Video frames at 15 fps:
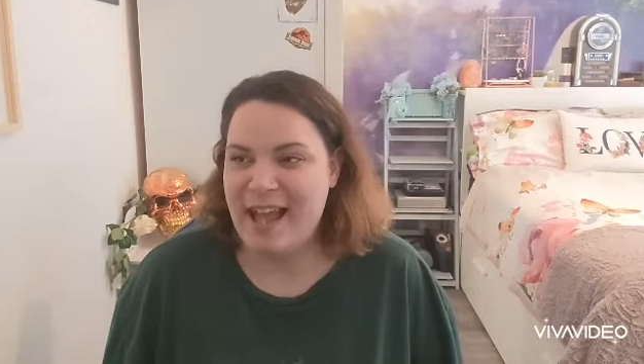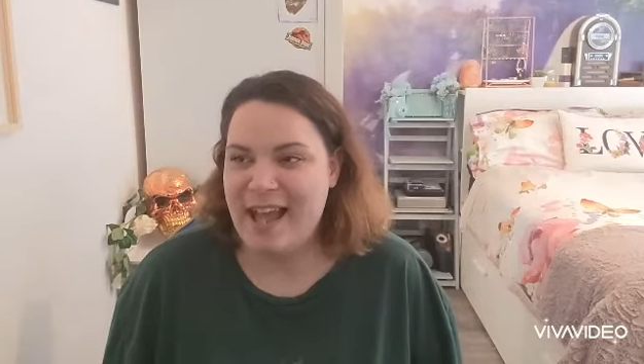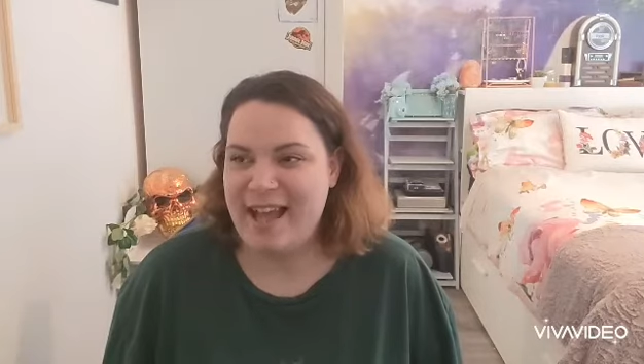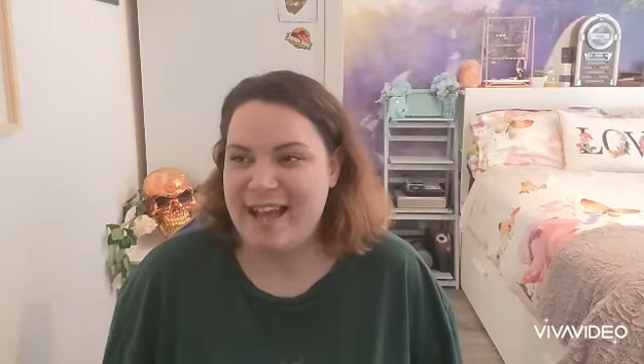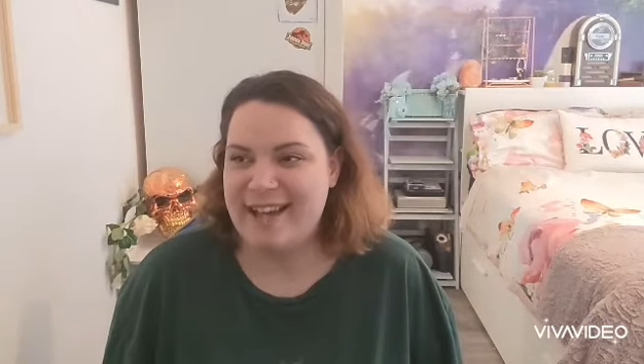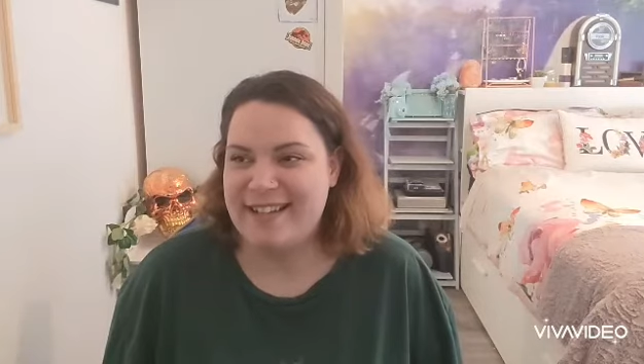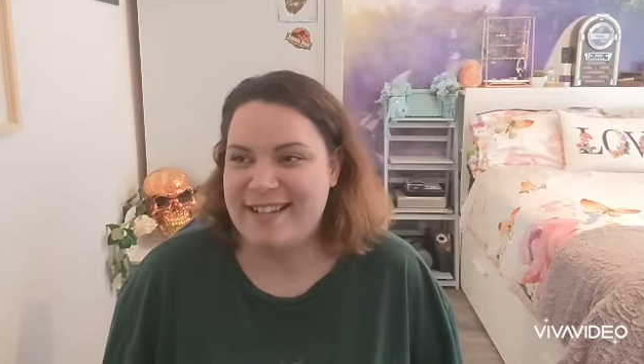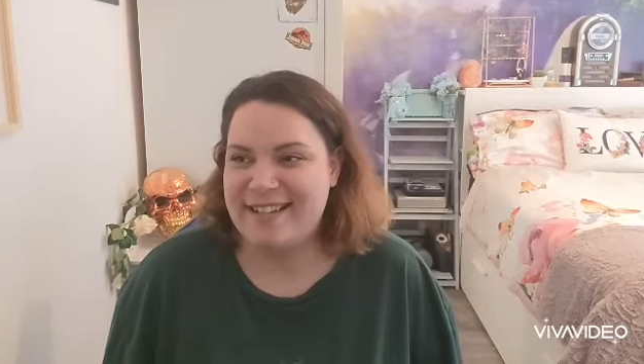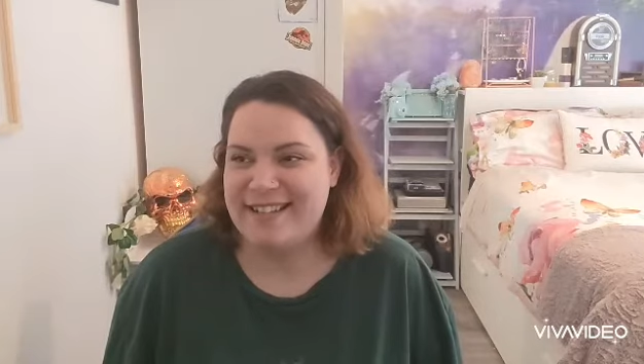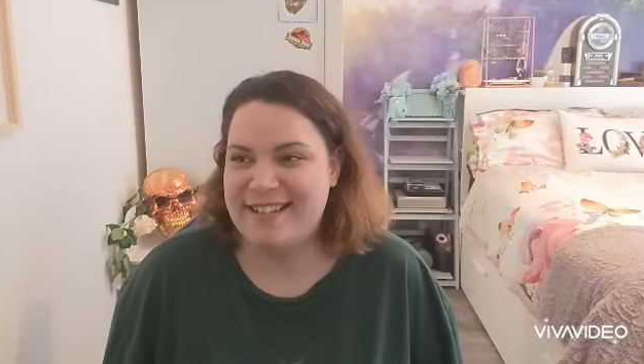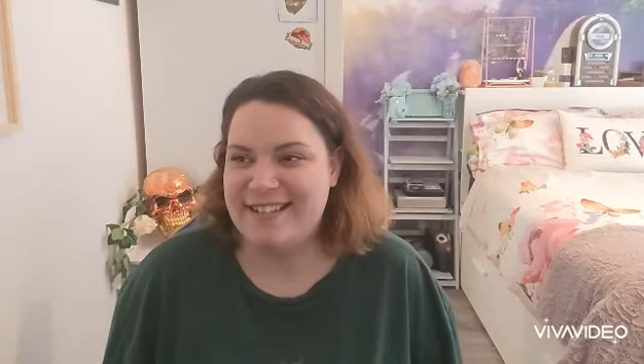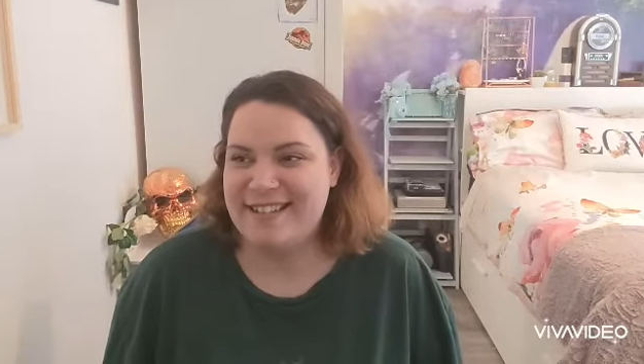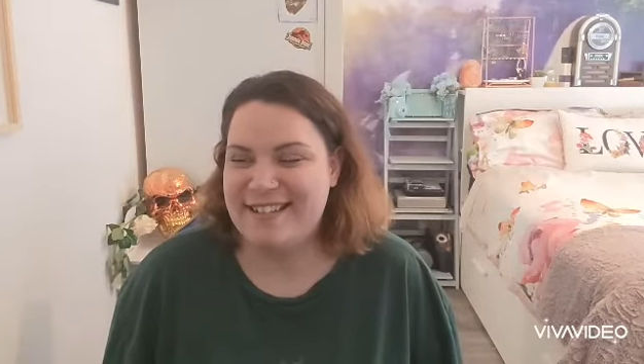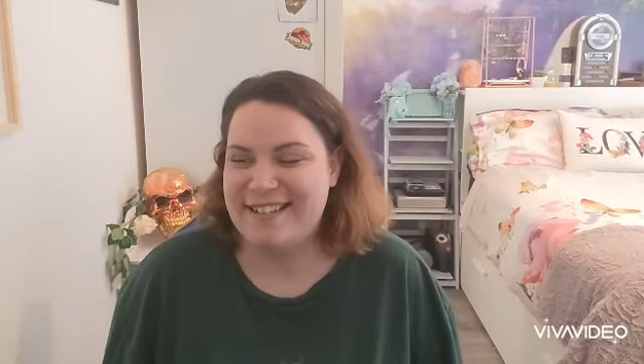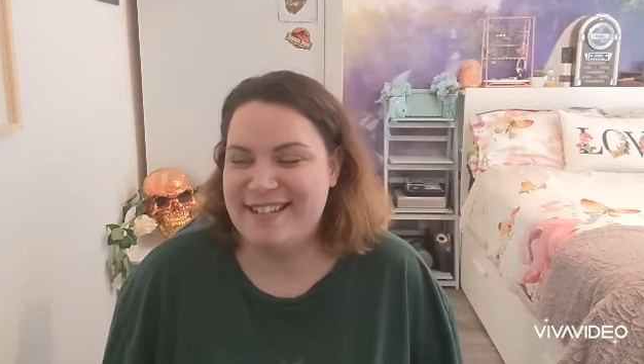
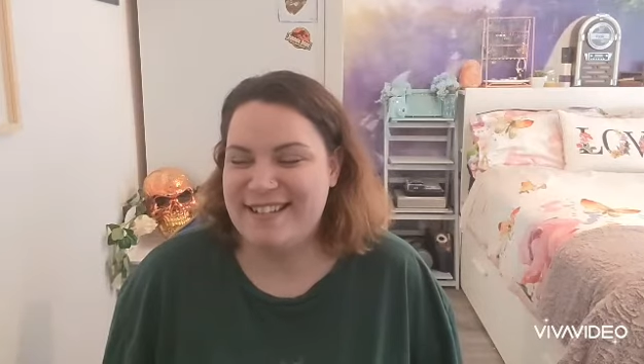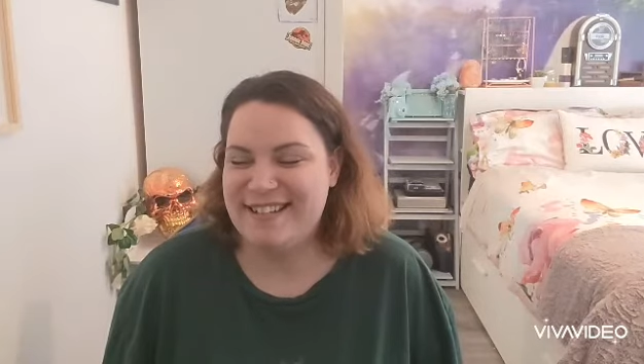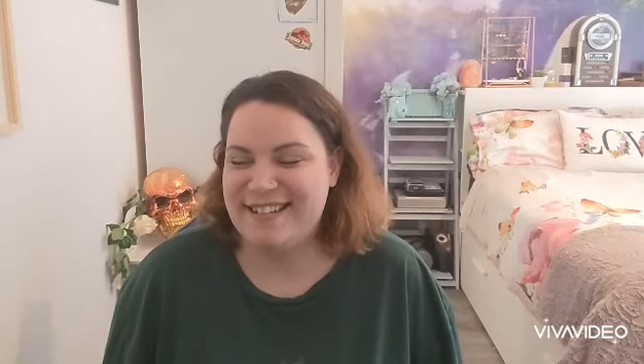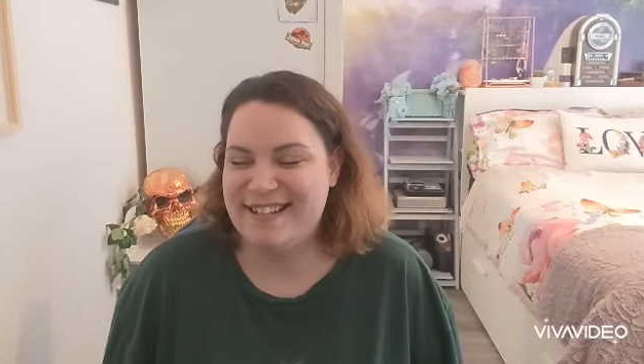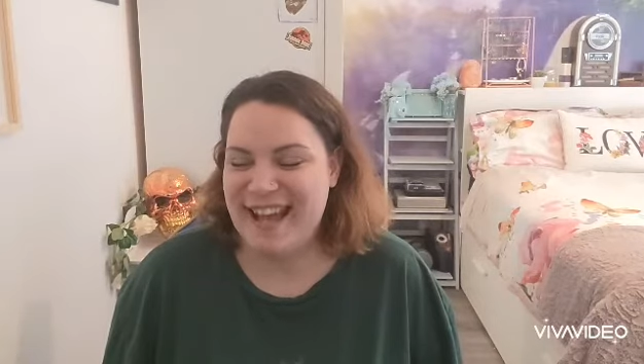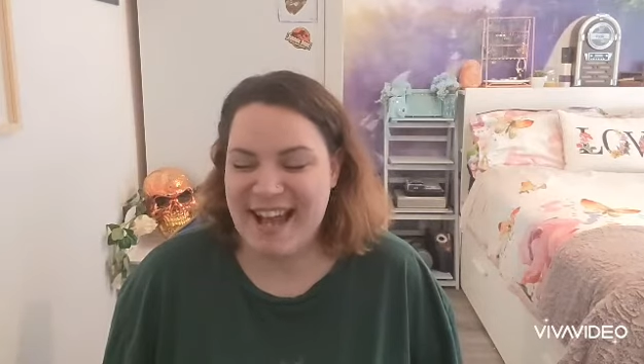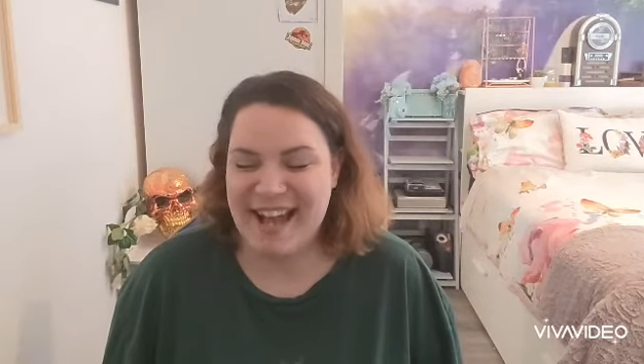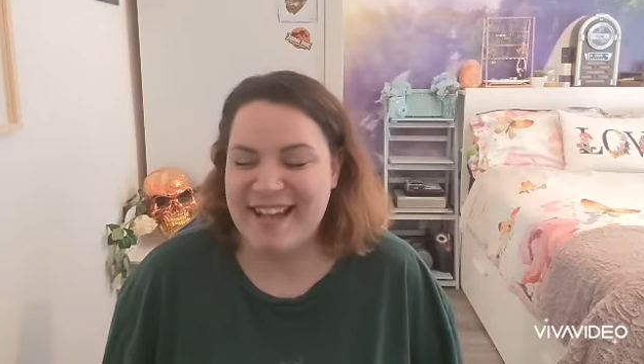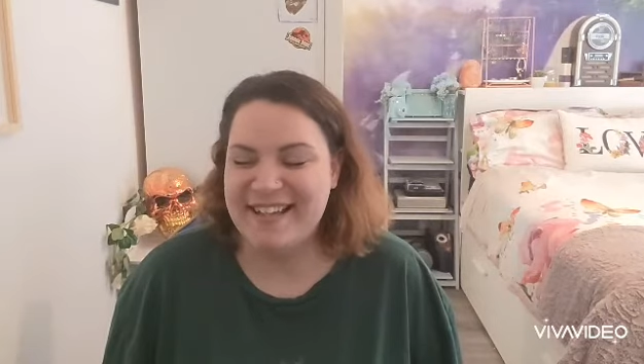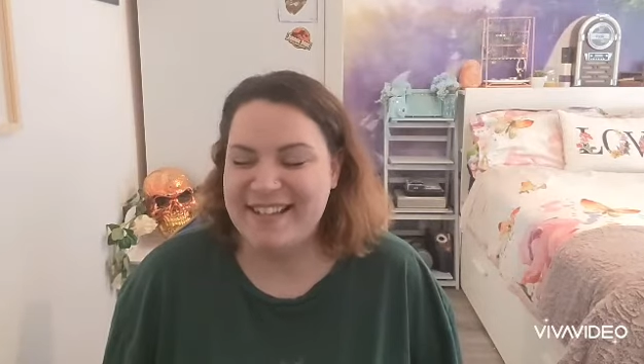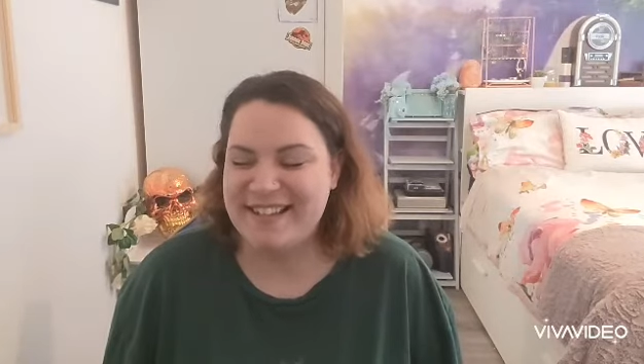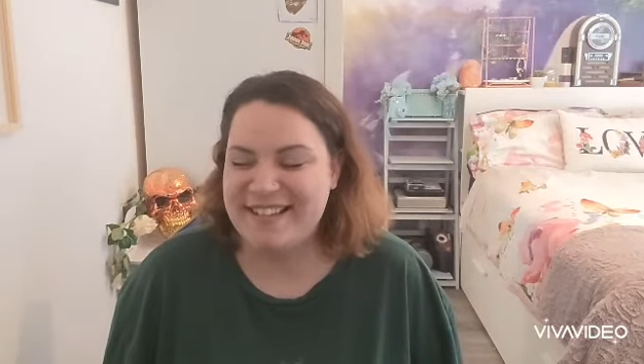And yeah,